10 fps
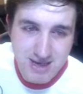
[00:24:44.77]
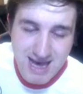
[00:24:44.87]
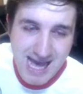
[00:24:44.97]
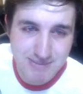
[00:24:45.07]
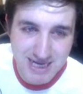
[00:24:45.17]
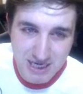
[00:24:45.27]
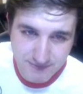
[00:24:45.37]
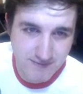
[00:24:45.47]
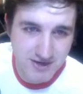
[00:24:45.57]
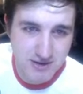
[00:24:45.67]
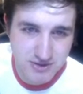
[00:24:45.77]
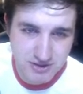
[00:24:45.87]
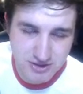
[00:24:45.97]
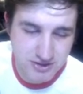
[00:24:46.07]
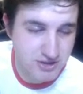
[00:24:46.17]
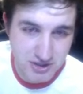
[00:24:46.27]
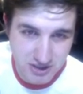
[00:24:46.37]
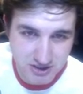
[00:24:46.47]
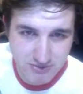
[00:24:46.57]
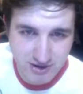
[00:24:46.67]
Hey man, love your videos. You're such a good
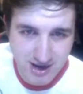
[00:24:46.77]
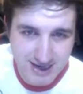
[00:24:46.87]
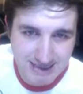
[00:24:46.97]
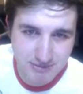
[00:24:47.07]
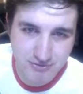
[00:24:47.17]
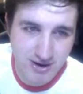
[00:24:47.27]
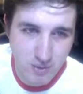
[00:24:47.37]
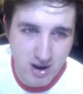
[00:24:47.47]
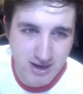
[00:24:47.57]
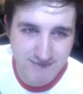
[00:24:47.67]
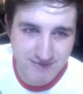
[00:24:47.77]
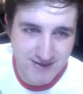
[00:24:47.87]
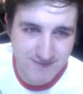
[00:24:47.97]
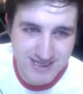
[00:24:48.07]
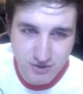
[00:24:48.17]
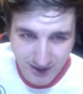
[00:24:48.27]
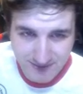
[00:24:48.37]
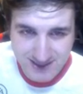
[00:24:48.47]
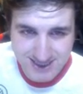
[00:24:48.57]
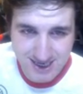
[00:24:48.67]
YouTuber and guy. Keep the great work. FIFA is great
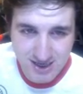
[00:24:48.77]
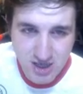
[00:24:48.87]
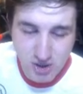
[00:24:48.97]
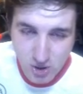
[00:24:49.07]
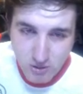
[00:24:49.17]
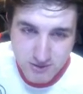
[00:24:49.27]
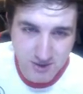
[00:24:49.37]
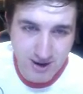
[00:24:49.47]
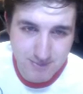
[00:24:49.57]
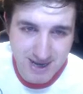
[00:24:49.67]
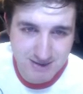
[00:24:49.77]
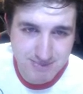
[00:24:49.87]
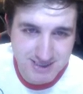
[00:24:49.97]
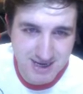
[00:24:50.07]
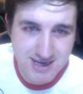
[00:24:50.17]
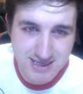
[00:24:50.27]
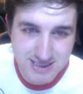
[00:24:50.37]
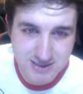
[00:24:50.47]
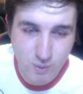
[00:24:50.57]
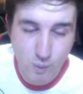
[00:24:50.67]
this year. Also, I pack Matthias.